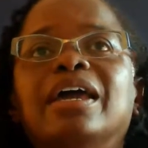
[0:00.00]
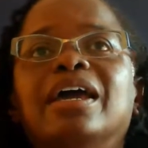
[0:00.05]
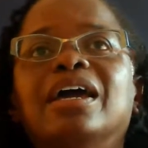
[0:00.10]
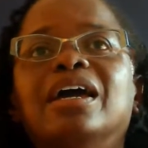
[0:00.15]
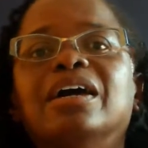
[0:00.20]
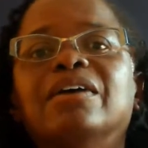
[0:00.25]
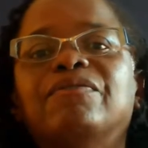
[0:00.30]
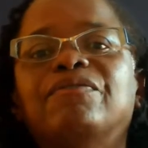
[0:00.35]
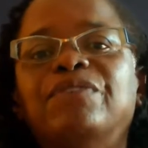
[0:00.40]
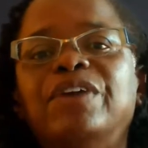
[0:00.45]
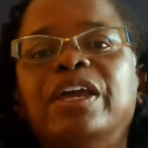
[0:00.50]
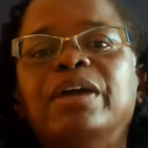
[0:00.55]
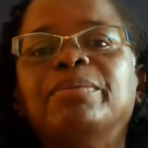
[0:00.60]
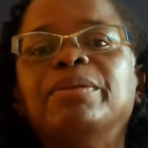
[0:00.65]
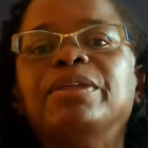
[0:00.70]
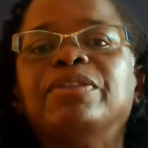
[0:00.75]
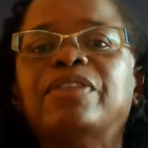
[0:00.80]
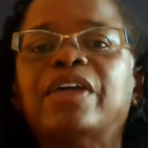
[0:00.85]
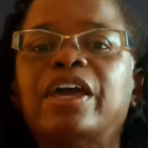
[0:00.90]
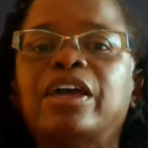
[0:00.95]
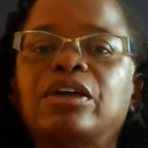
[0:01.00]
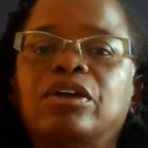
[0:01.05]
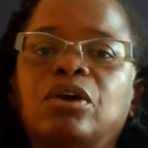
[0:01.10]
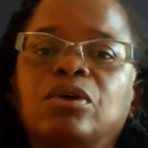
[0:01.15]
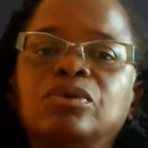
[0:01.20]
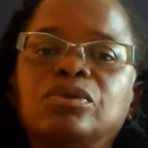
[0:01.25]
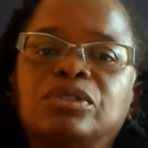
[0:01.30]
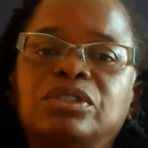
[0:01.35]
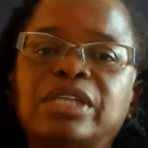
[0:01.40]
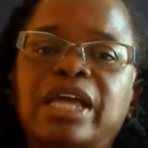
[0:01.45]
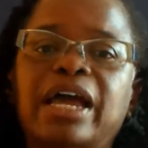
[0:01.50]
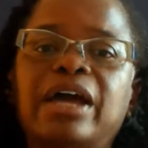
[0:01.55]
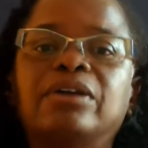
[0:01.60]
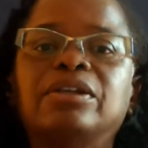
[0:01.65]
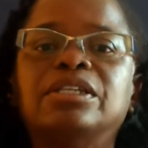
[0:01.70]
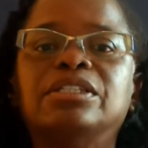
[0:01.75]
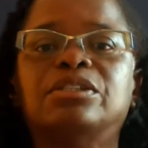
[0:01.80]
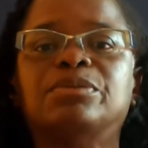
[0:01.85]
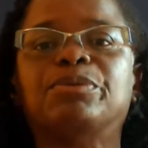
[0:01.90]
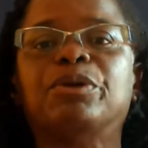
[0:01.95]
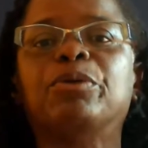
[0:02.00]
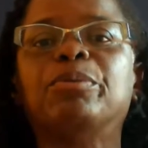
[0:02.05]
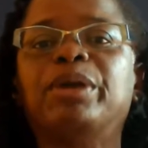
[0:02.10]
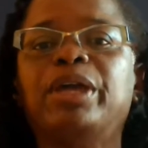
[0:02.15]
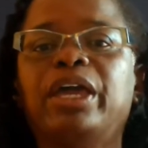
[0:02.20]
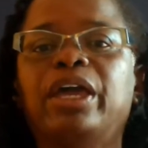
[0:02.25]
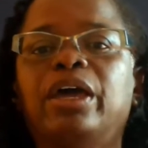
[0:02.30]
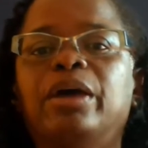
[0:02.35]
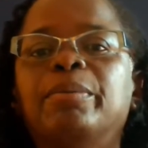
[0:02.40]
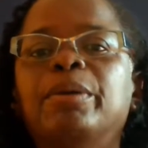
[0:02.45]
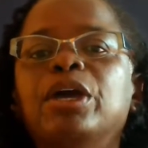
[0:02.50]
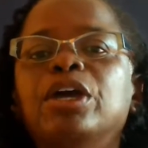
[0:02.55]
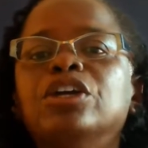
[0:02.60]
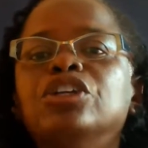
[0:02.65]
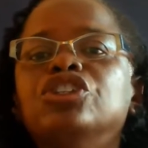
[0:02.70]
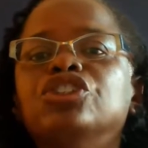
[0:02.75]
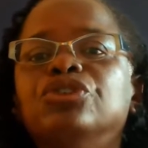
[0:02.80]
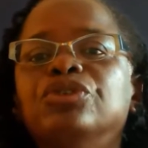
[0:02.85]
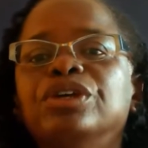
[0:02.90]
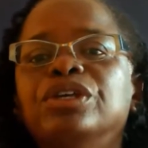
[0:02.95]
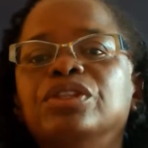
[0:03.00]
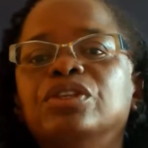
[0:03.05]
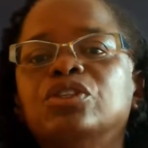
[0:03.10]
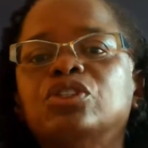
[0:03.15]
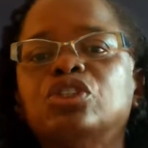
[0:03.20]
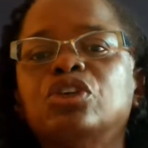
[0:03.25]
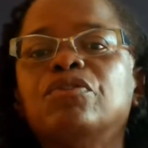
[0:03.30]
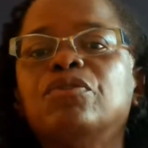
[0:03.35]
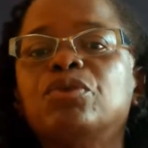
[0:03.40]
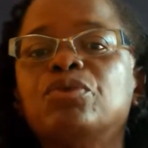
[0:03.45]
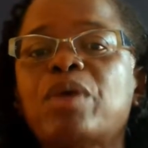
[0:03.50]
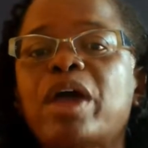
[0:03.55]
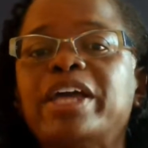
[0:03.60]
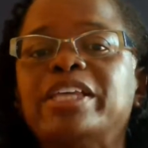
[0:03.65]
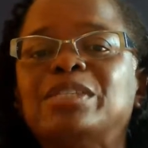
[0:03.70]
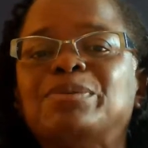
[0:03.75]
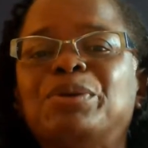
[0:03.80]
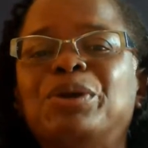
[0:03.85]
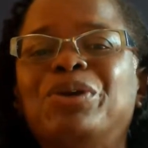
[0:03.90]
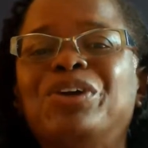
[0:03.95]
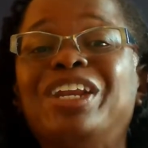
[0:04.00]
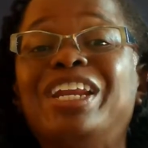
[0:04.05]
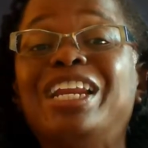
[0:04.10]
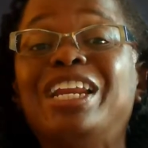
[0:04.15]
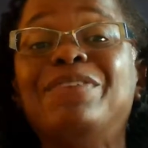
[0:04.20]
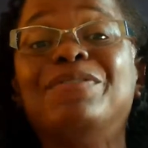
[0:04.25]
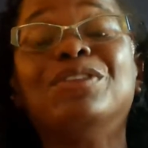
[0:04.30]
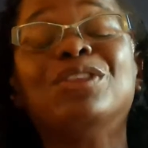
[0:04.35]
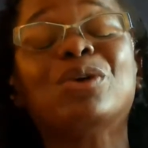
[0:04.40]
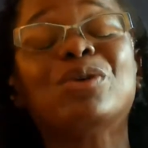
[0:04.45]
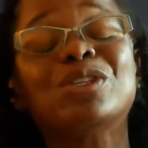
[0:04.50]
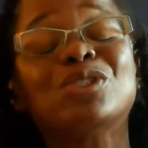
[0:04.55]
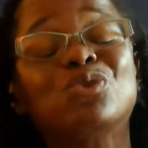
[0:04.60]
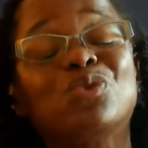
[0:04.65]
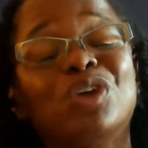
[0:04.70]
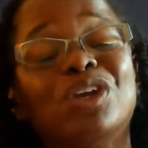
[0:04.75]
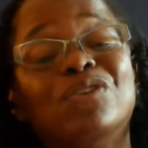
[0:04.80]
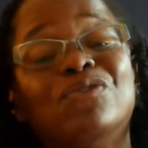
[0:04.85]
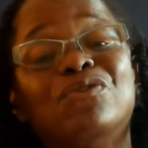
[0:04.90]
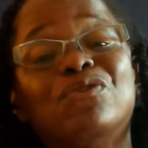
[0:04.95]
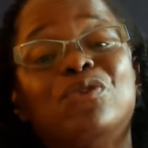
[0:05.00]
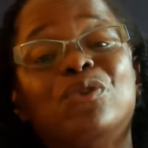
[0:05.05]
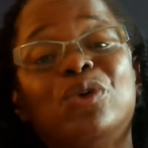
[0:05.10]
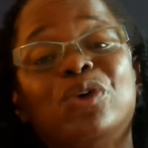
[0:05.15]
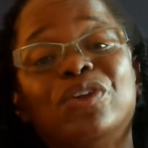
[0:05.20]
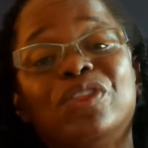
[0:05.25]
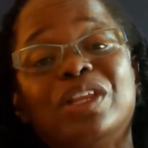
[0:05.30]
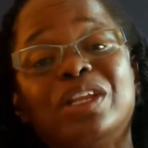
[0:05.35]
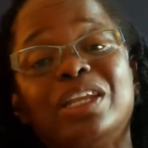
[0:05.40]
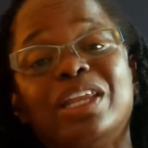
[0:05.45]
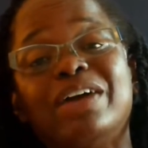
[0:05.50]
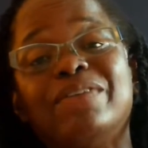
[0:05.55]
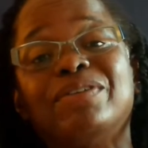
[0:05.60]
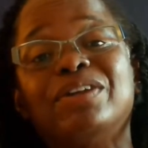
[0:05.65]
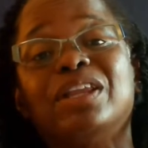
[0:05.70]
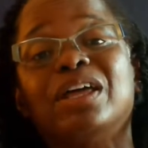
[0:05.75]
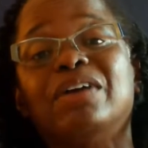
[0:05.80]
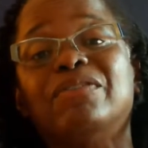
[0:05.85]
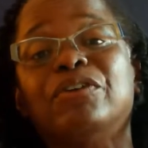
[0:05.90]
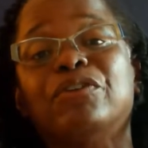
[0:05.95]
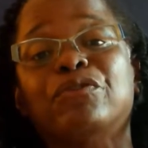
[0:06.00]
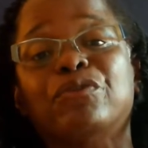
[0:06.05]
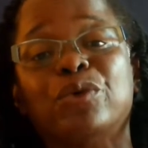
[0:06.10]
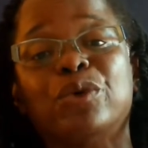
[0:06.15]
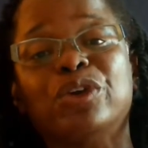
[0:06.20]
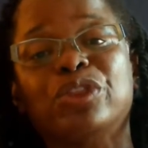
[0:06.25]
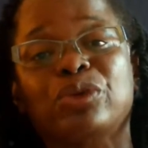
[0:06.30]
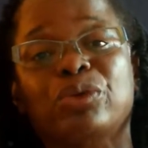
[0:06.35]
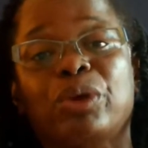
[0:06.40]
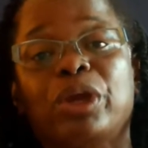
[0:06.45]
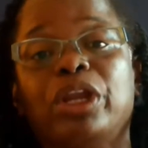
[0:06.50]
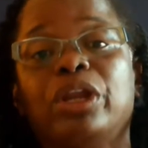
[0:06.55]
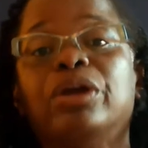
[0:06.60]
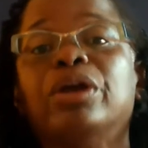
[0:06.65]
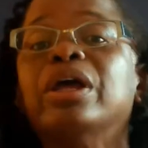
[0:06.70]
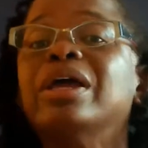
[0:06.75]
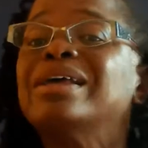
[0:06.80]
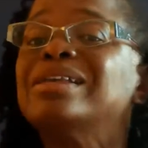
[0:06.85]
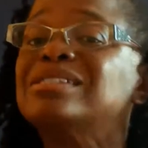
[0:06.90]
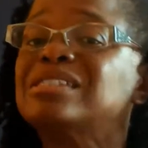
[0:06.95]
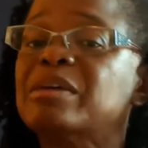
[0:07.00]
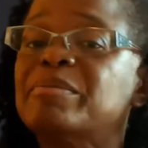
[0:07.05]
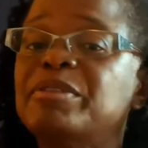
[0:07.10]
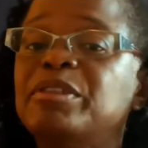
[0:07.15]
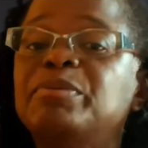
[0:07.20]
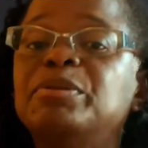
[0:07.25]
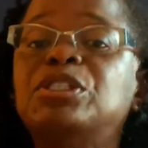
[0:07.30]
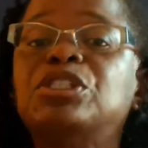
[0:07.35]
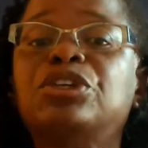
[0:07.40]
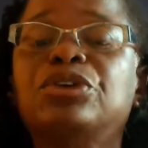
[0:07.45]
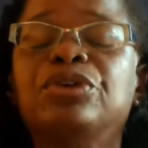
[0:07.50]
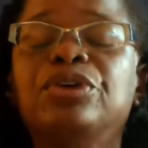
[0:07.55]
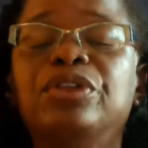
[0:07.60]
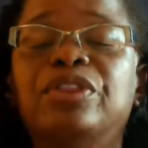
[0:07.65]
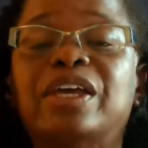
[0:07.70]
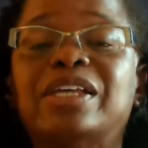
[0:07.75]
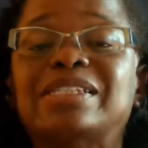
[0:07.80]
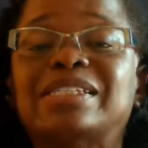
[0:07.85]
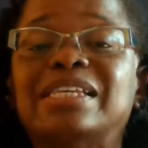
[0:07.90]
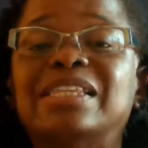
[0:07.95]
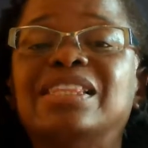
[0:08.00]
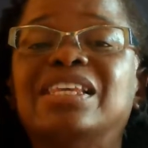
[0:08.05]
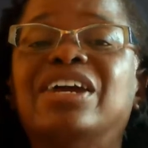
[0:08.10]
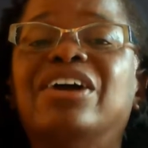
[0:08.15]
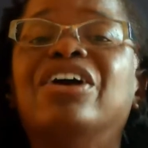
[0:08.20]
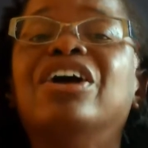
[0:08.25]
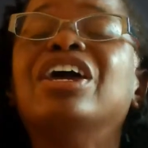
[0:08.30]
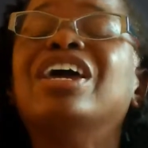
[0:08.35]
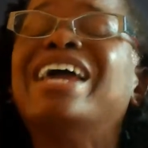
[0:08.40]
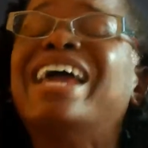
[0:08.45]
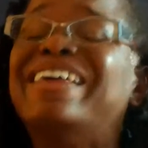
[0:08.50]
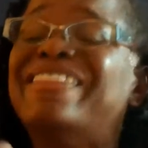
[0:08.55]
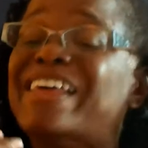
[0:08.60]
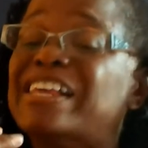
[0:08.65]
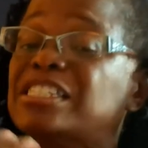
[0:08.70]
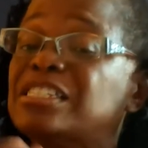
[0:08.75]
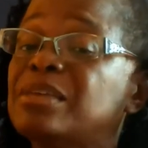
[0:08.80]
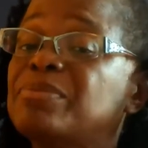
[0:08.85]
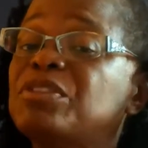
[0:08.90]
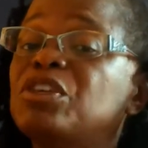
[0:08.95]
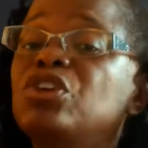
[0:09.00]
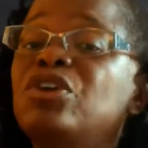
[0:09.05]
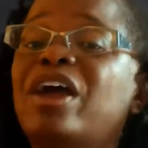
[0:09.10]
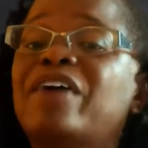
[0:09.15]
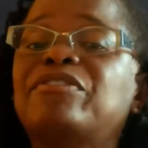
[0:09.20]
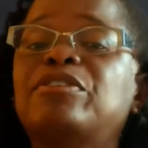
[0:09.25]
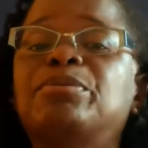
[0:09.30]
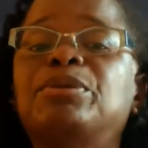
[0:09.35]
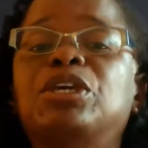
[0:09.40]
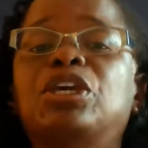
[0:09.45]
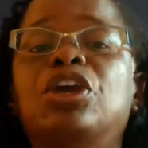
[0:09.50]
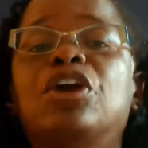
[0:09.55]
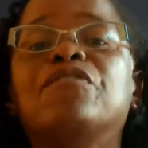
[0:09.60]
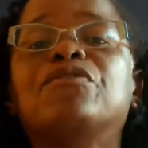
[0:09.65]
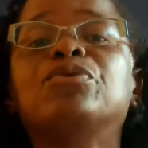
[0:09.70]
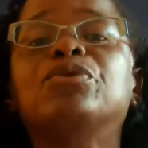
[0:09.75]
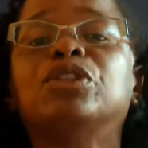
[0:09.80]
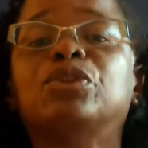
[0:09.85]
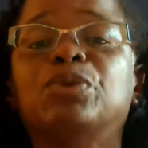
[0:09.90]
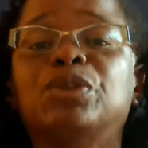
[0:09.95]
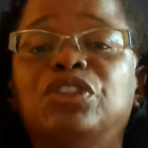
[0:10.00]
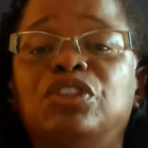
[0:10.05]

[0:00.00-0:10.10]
a family that goes down into Birmingham during the civil rights period. And even though it's written for the level of a fourth grader, some of the material that's in there, and that's something you have to be careful with